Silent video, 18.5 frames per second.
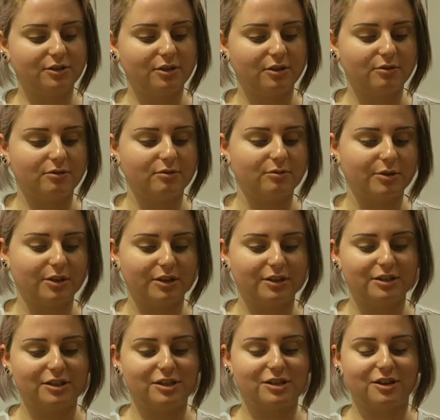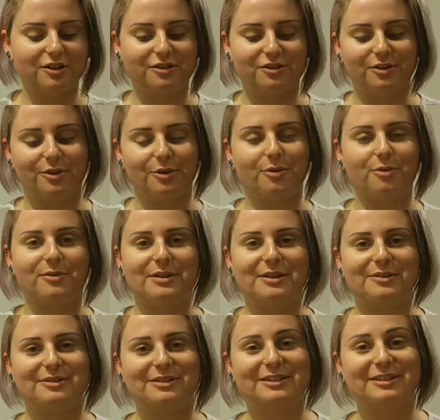So we're gonna start and go
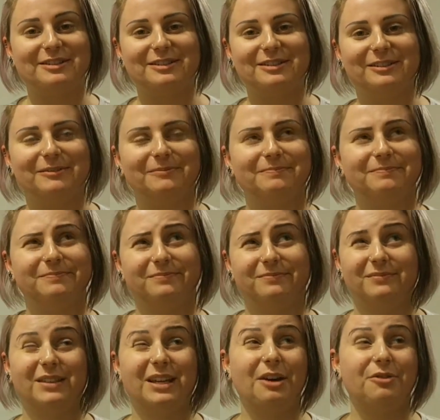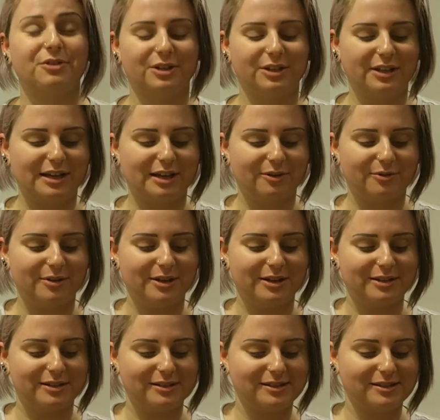around in a
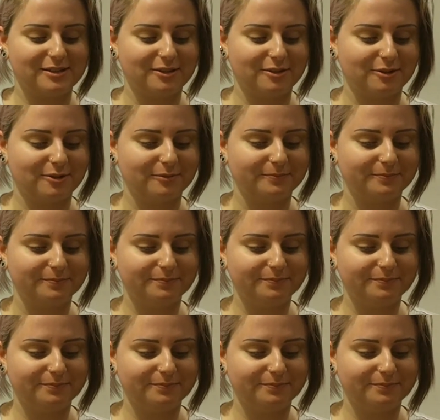counterclockwise. So